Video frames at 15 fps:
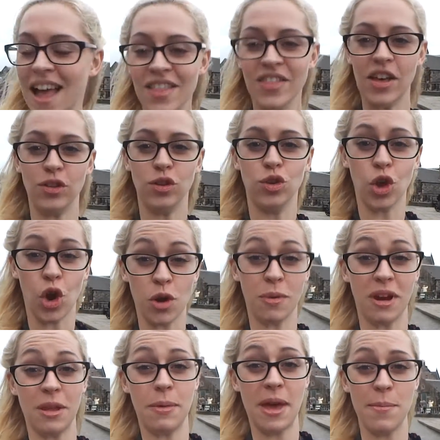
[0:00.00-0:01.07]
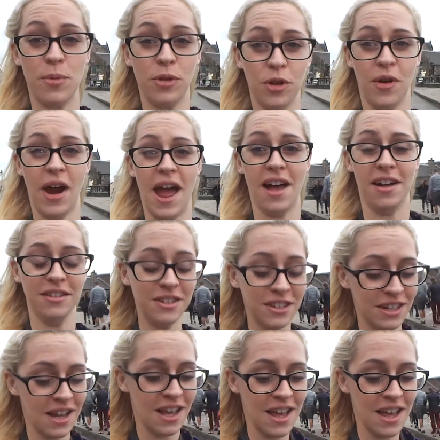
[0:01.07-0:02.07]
There's so many people around.